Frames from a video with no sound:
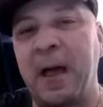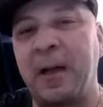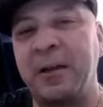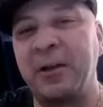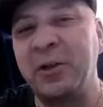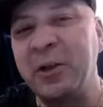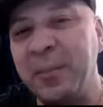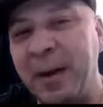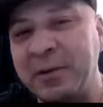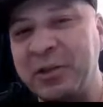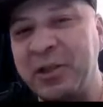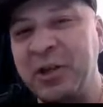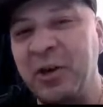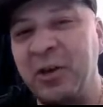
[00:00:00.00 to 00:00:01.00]
You
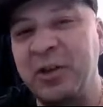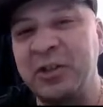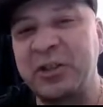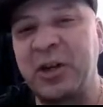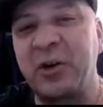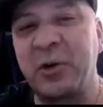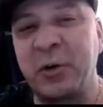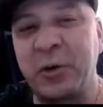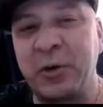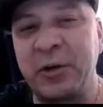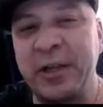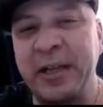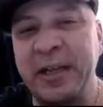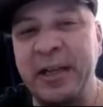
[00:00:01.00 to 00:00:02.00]
mentioned, you started
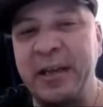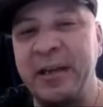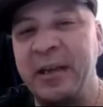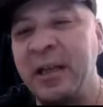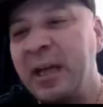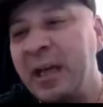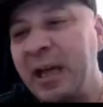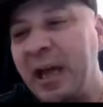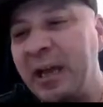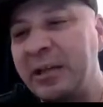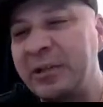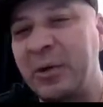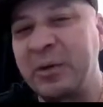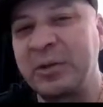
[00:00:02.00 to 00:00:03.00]
early and
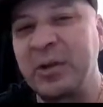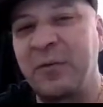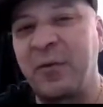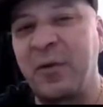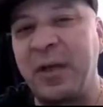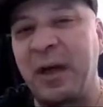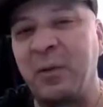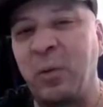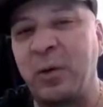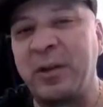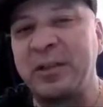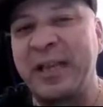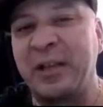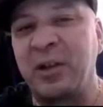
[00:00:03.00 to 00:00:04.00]
so on and so forth. What
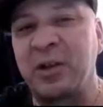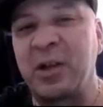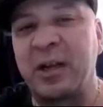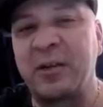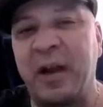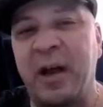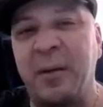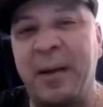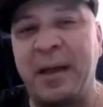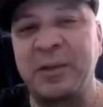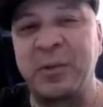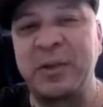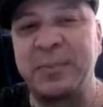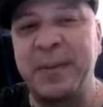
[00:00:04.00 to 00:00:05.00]
does that look like
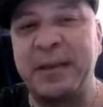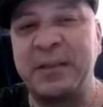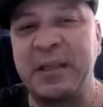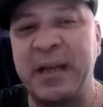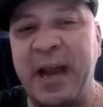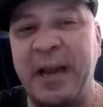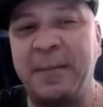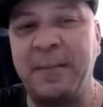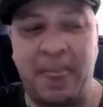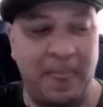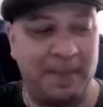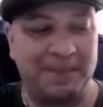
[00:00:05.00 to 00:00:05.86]
as we speak today?